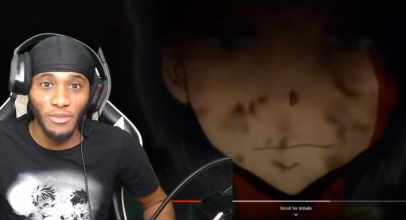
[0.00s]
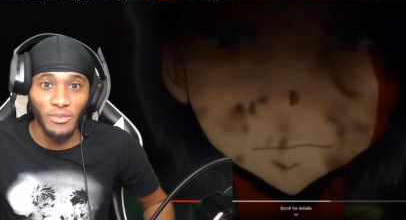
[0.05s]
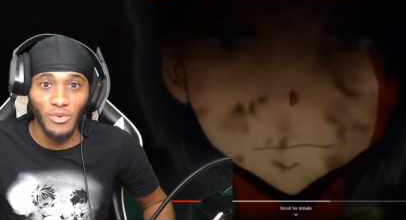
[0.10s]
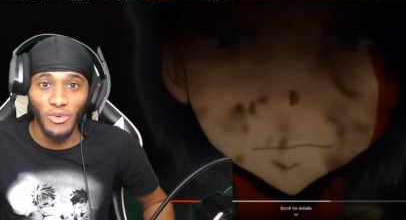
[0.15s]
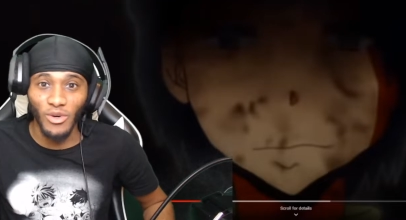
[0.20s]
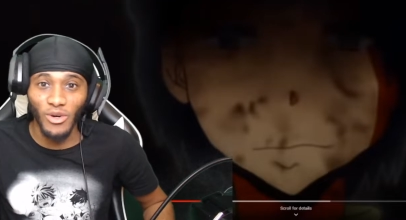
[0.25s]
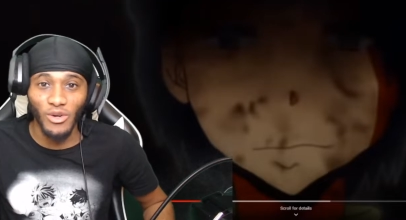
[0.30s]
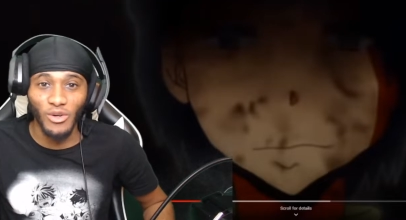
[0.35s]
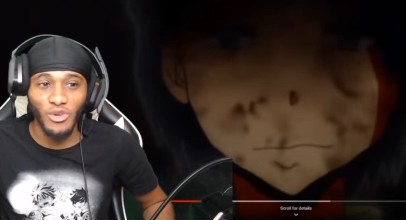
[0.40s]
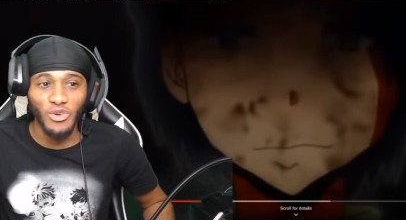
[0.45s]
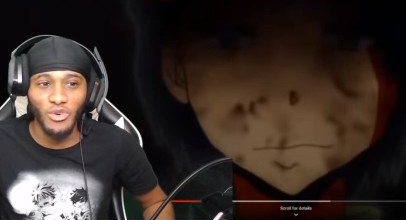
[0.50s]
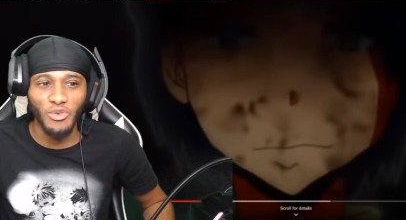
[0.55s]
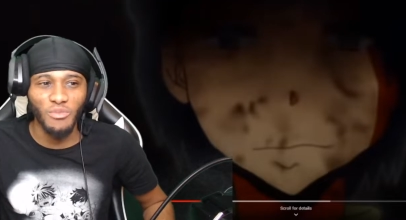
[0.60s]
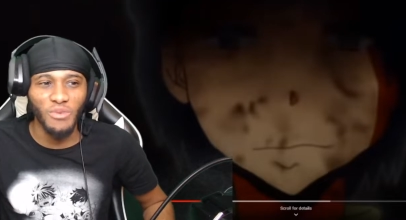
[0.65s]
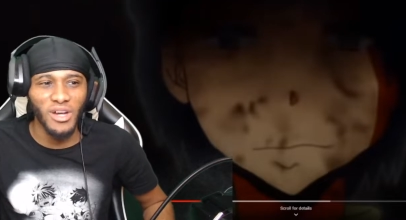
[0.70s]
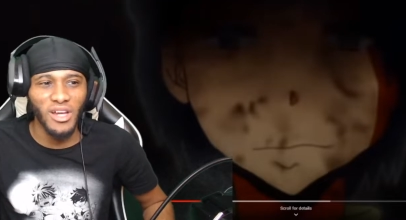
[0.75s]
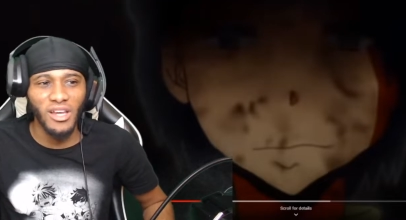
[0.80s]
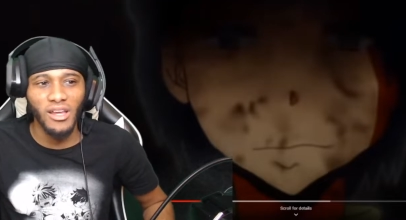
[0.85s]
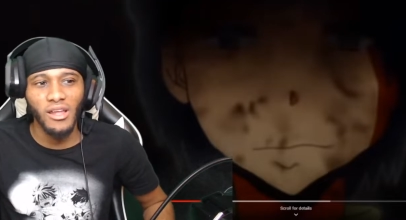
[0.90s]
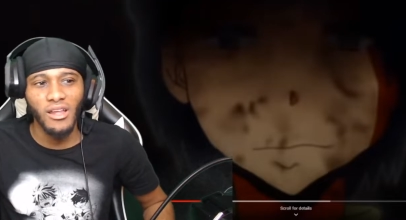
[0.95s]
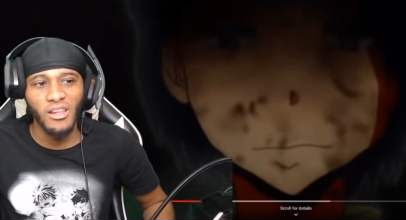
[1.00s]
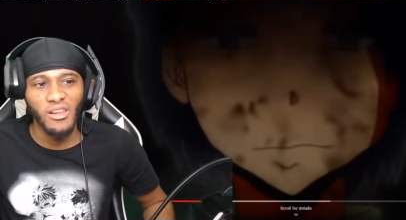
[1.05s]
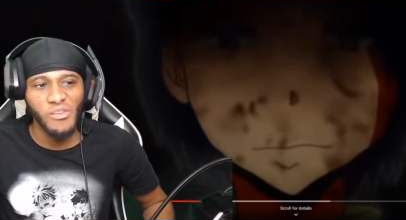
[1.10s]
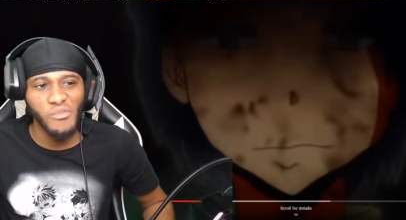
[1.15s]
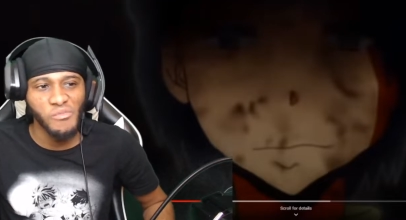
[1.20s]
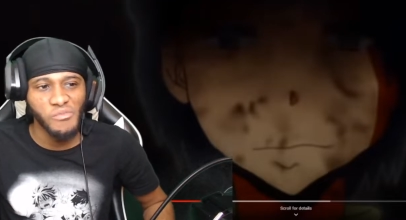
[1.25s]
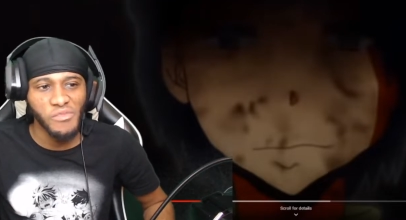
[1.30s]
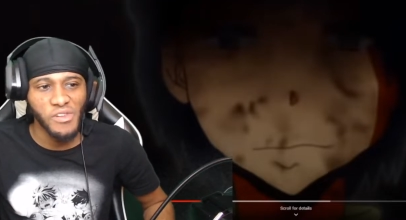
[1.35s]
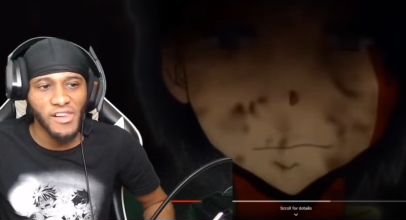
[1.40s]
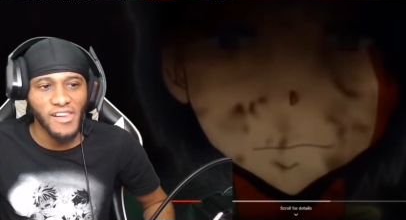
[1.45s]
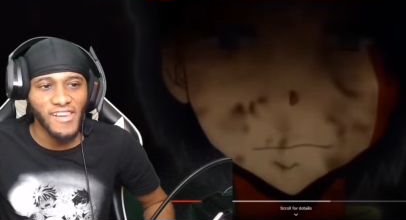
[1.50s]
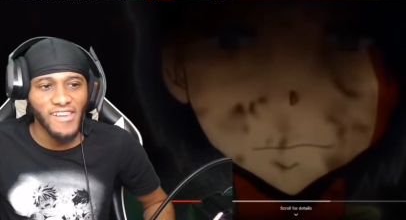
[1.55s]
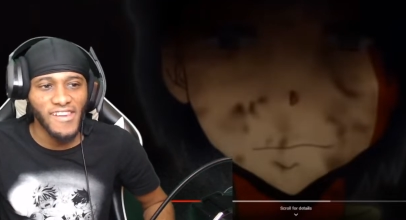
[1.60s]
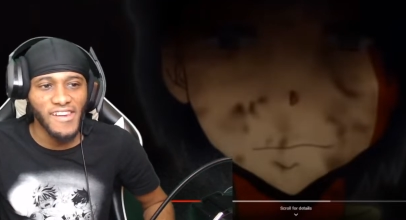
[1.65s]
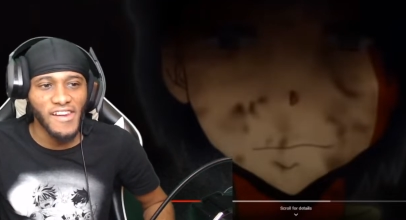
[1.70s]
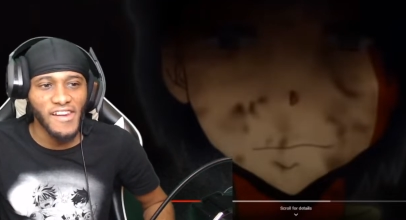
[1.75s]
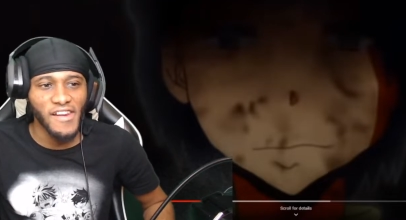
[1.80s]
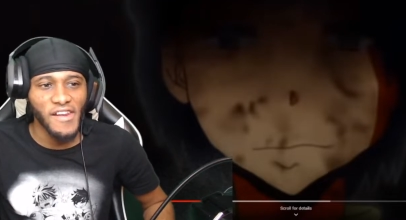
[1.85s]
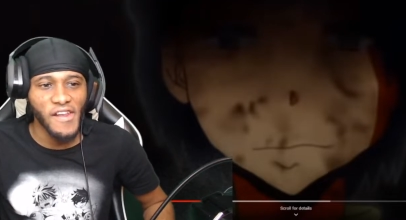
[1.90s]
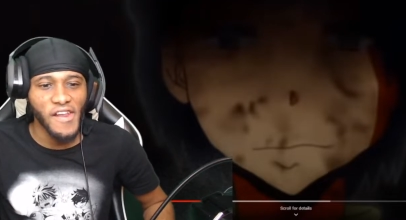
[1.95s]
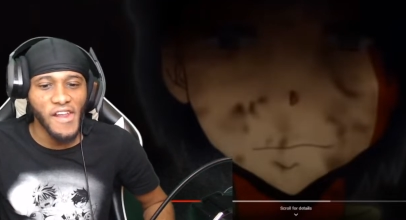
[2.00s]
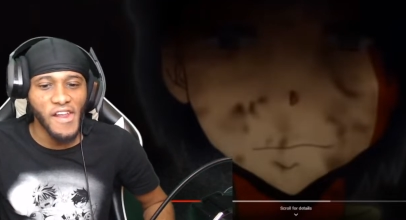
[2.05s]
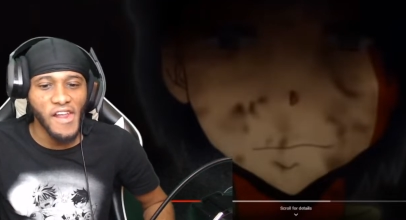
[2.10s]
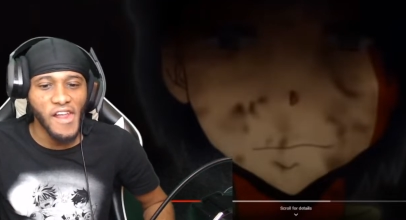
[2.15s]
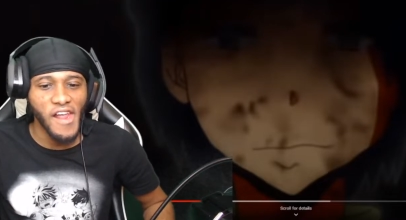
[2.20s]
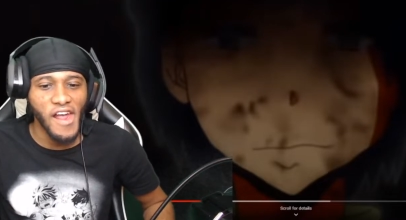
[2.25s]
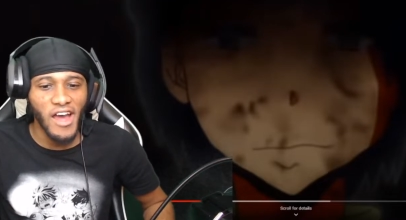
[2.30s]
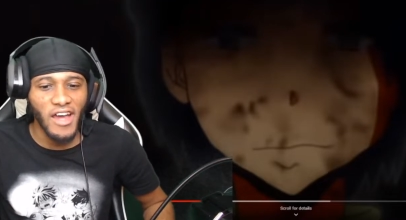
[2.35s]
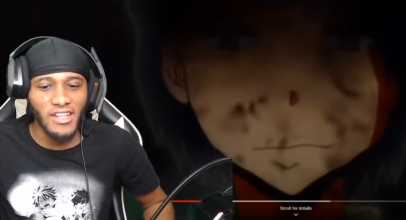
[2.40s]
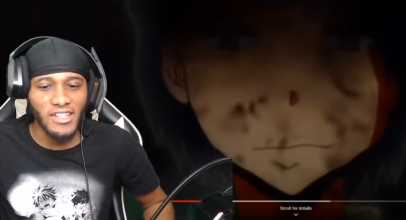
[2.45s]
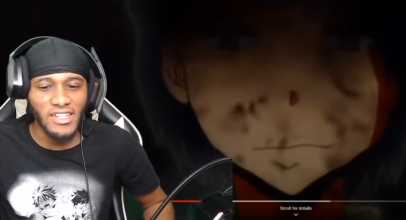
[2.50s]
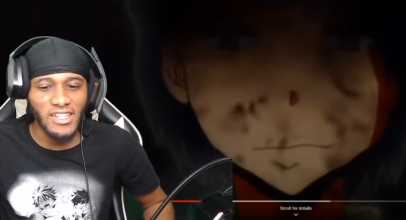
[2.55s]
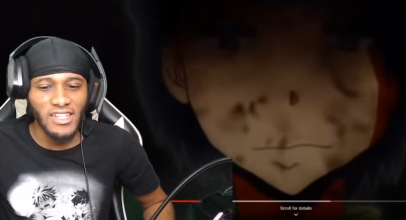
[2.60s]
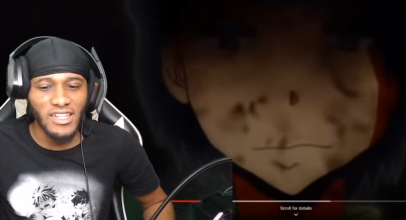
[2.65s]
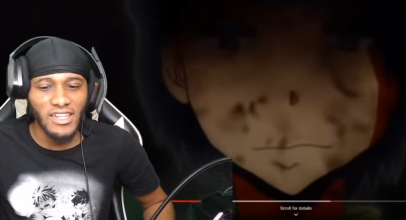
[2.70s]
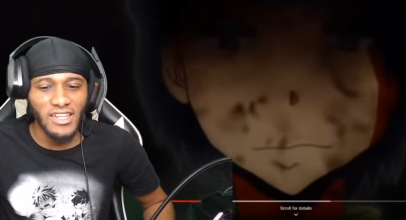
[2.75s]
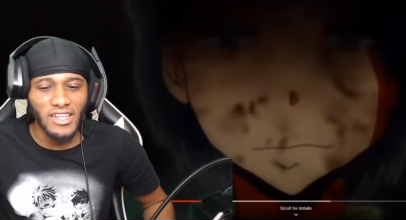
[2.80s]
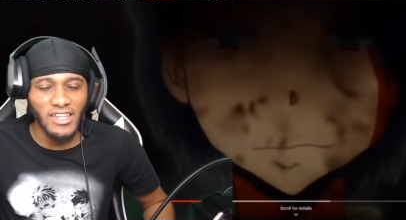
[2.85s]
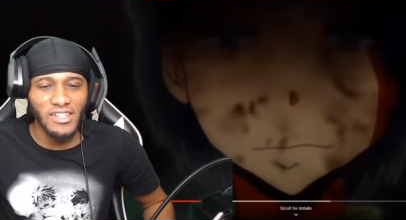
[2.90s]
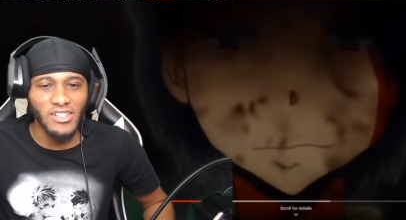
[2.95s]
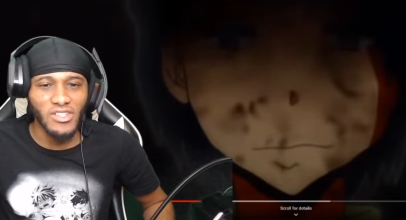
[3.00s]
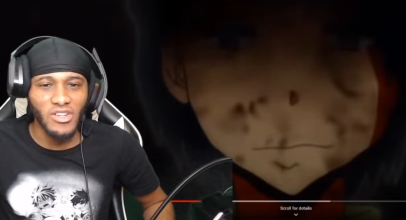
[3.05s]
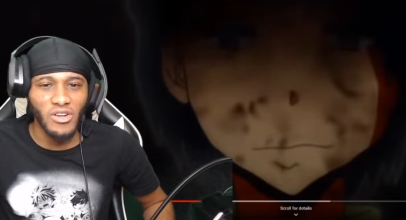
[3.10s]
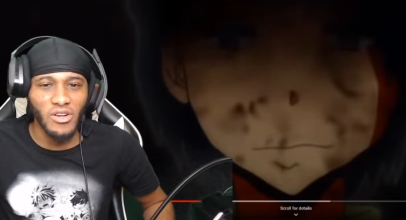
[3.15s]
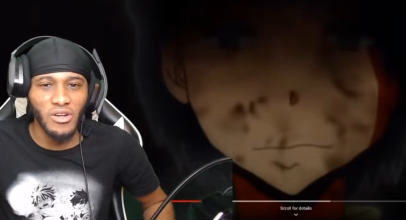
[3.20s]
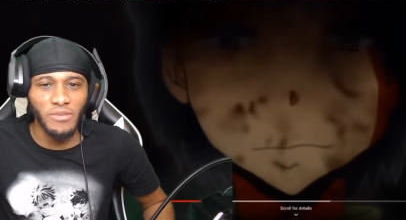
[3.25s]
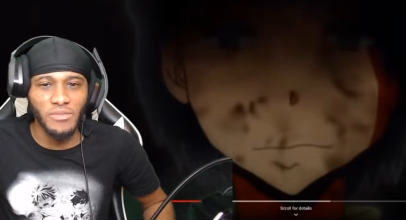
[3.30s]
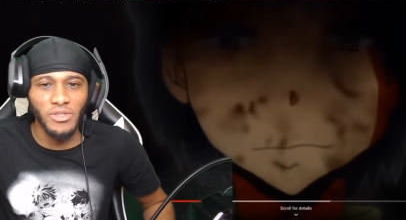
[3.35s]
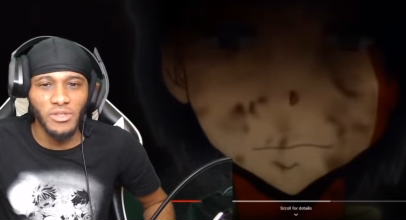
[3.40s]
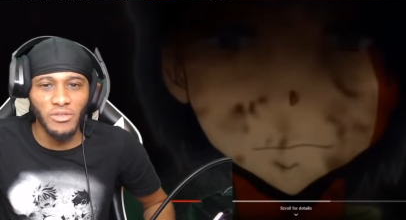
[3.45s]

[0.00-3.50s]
Speaker 1: wrong, but I think in terms of